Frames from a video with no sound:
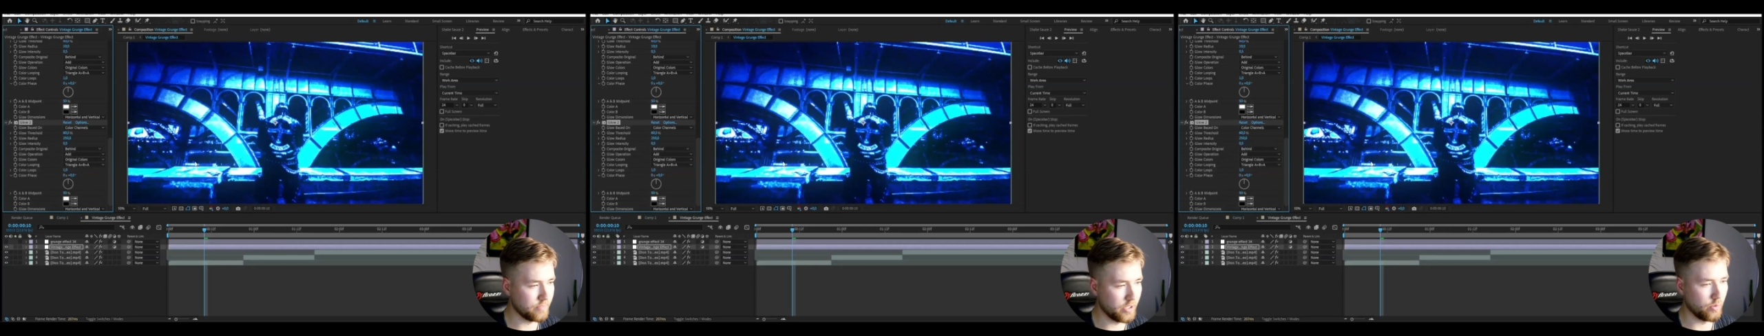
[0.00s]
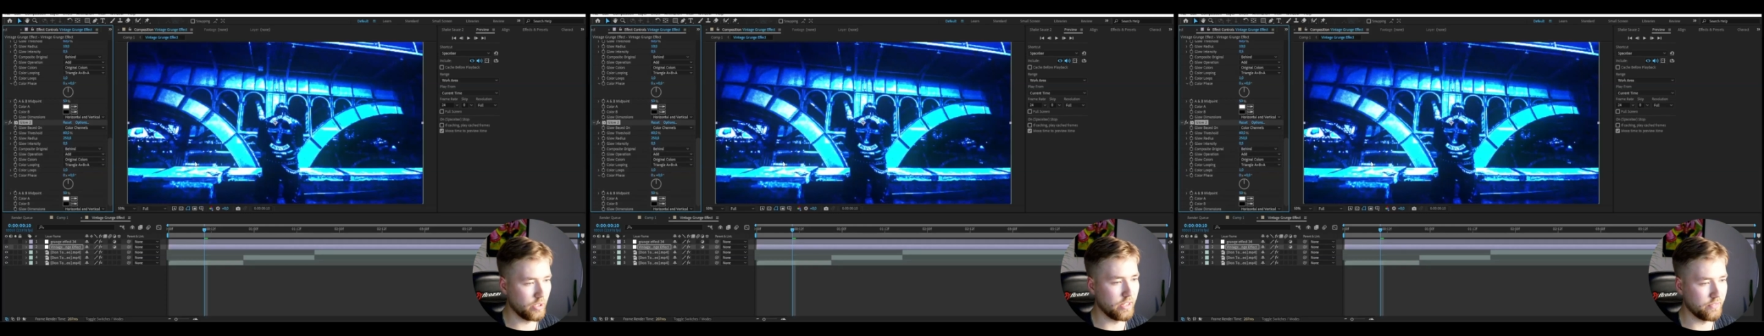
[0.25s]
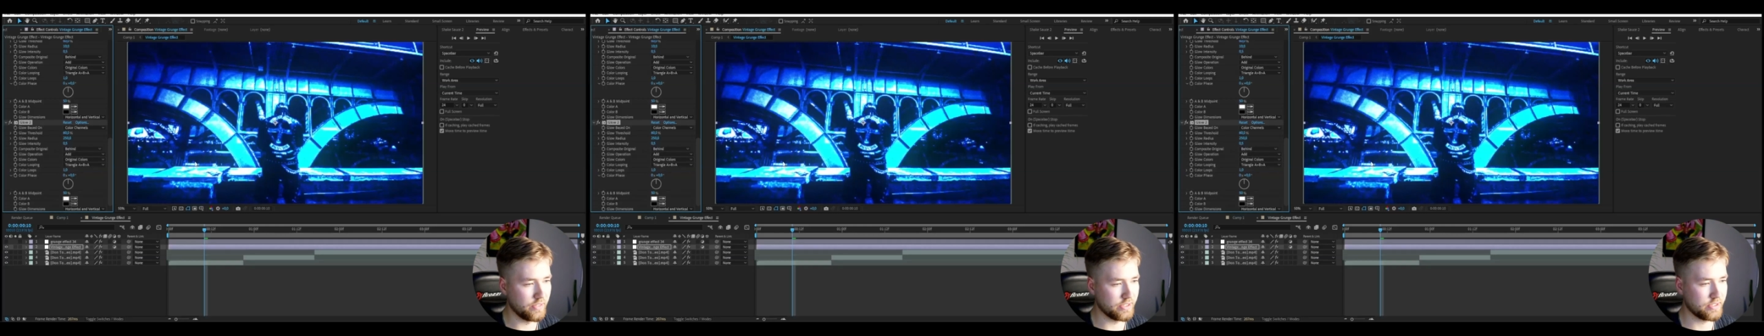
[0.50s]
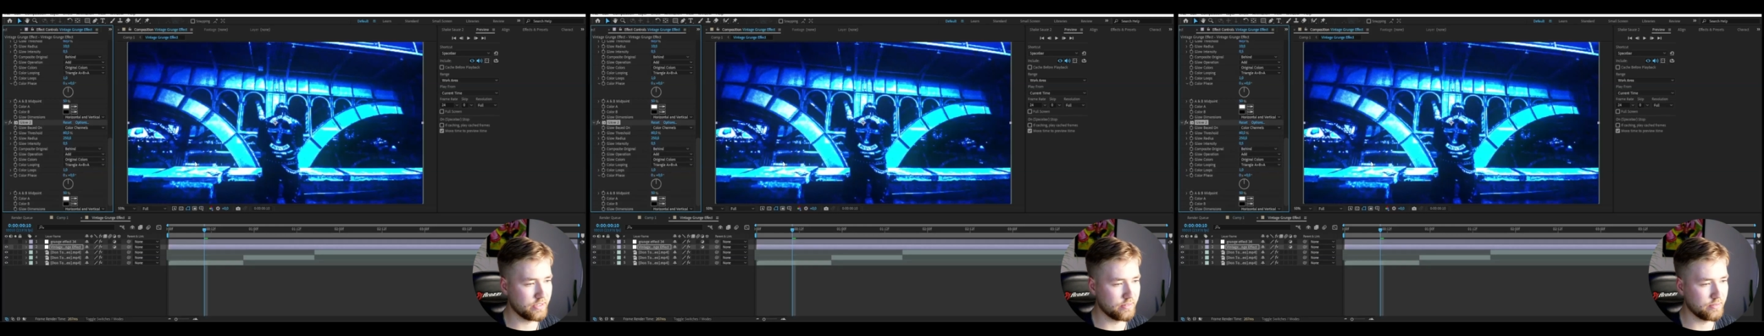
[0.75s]
you know, have
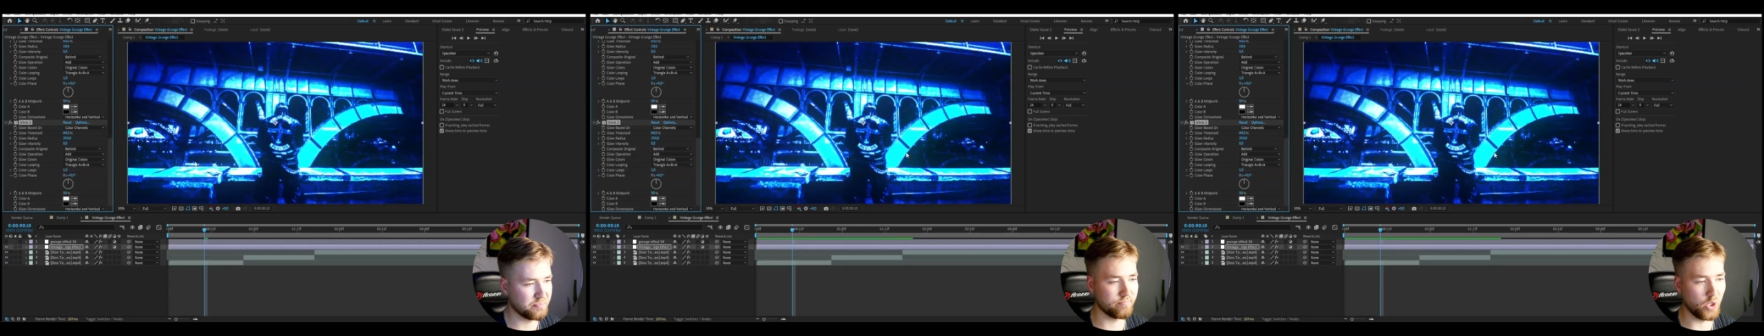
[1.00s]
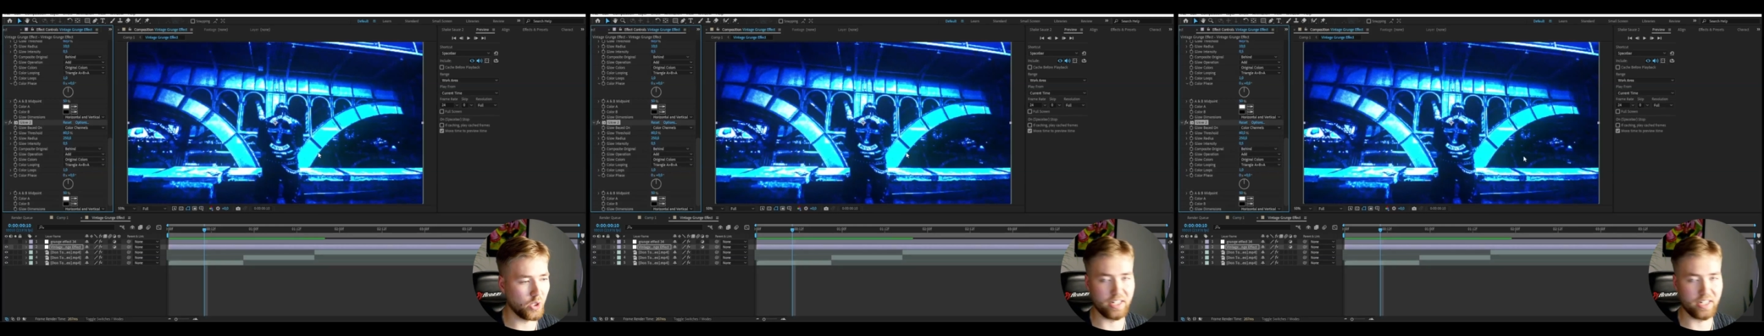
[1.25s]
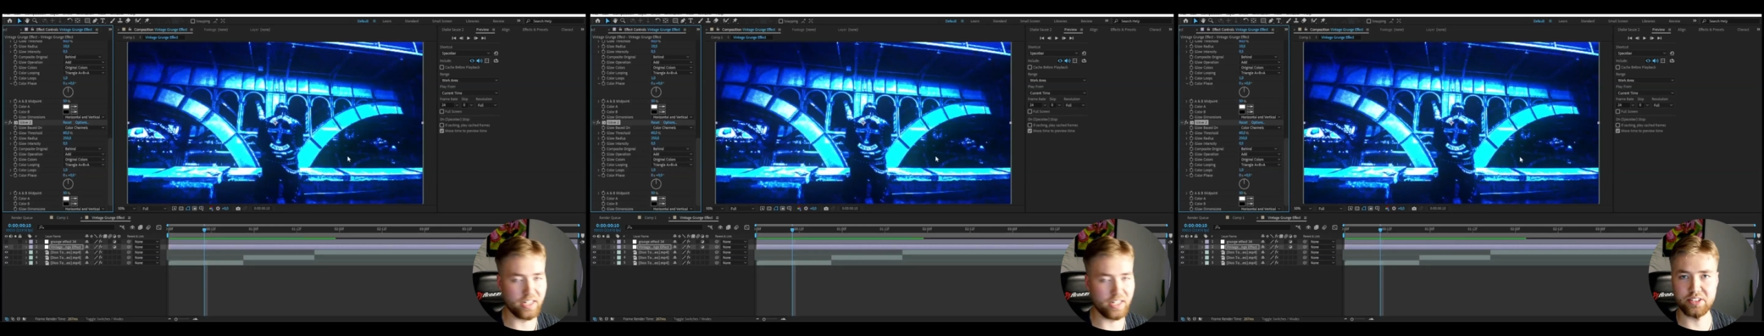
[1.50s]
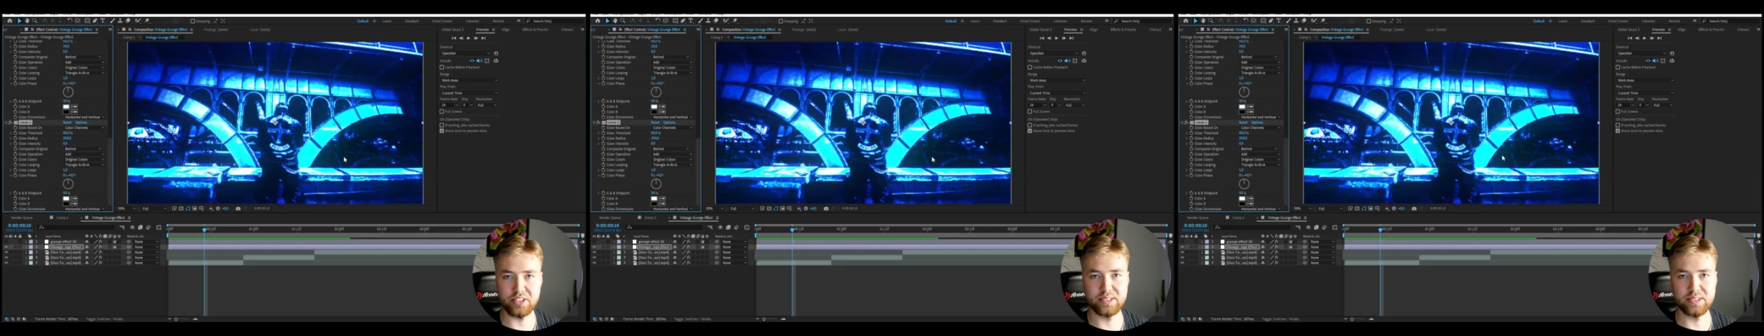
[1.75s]
this glowing
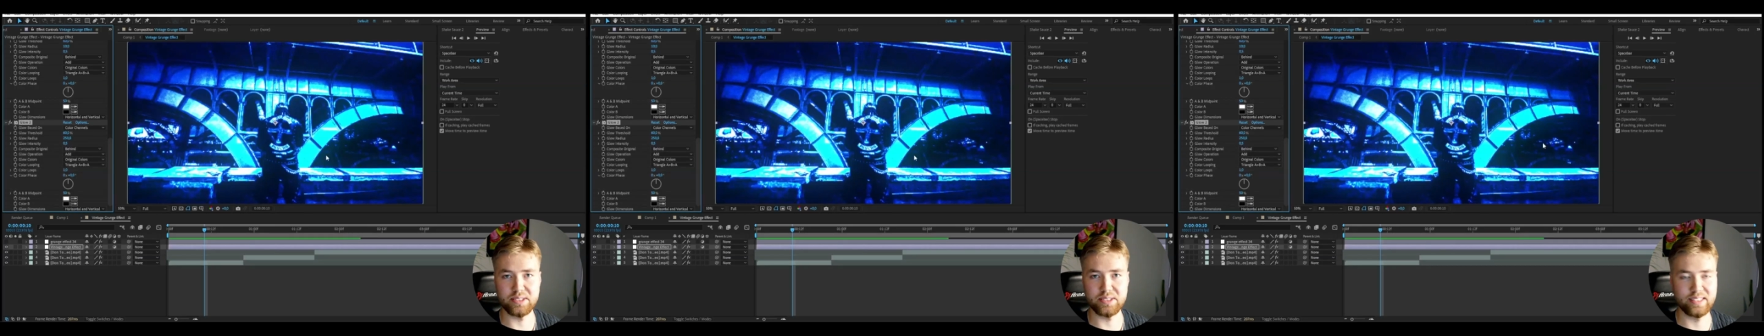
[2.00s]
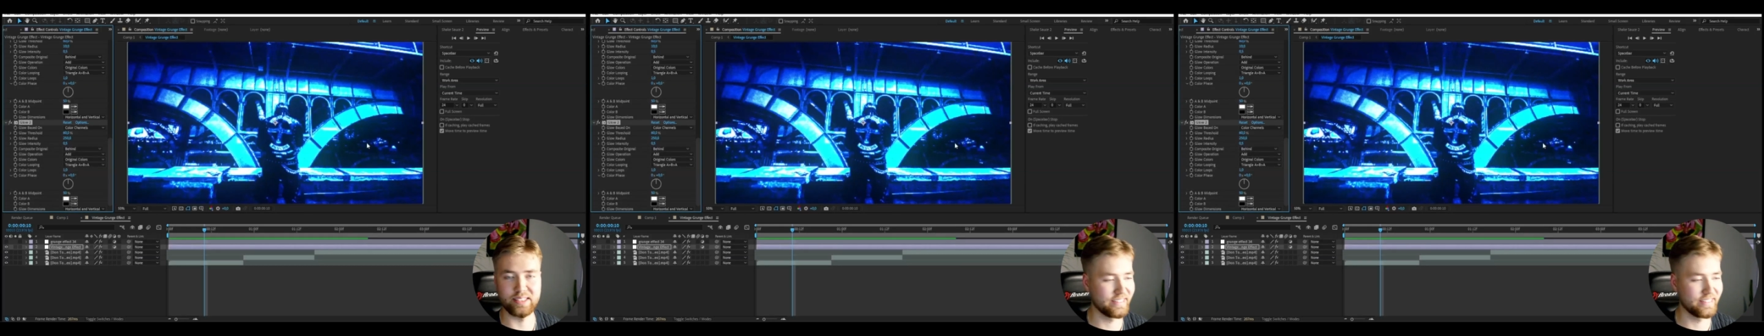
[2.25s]
light basically.